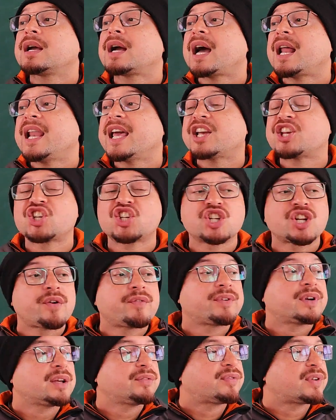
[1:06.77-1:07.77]
collection
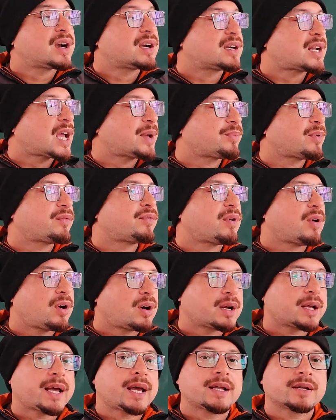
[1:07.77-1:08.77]
of different type of
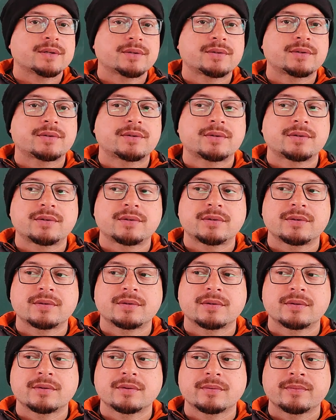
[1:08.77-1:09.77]
organs.